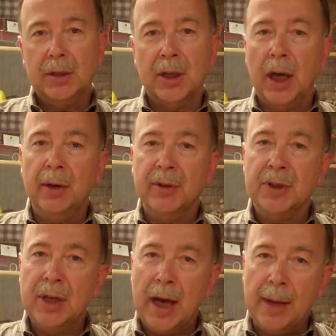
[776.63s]
It's kind of a
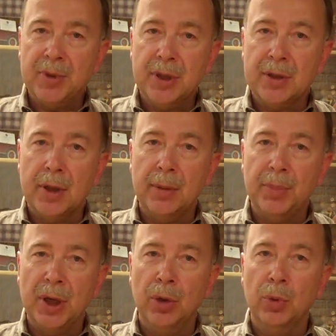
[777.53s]
synopsis of the
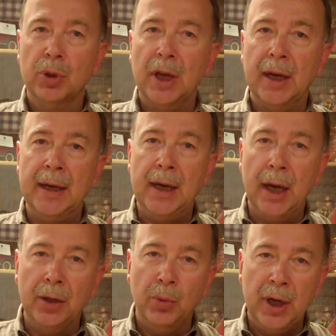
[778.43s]
bill. We'll get
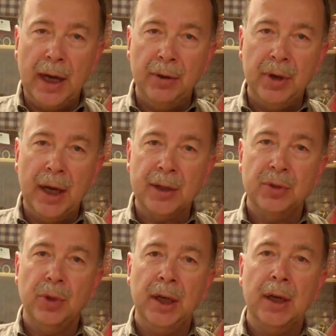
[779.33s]
another one out
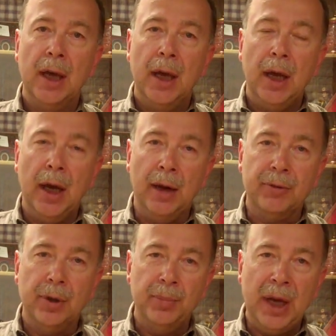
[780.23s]
next week
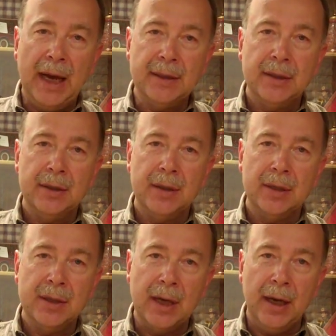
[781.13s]
after it passes
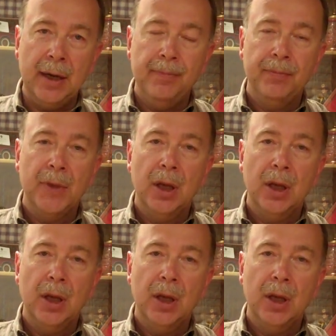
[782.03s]
the Senate.